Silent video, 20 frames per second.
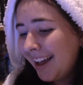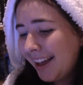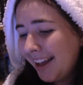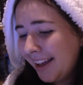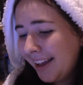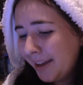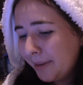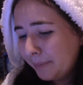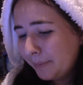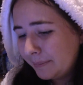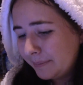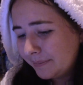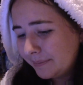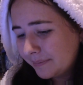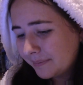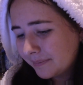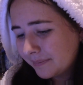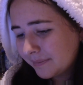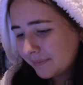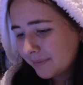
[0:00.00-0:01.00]

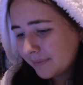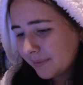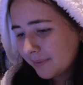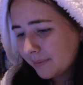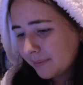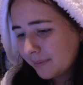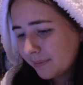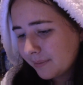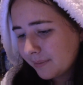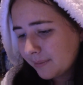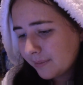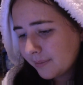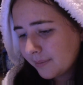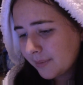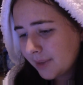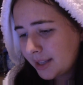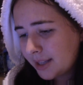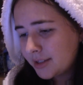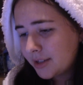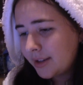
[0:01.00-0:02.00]
And
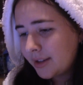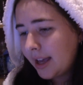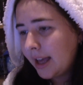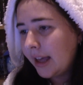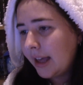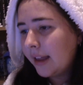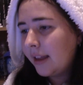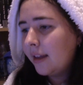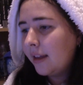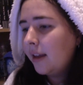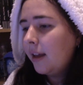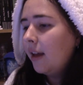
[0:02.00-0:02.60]
so yeah,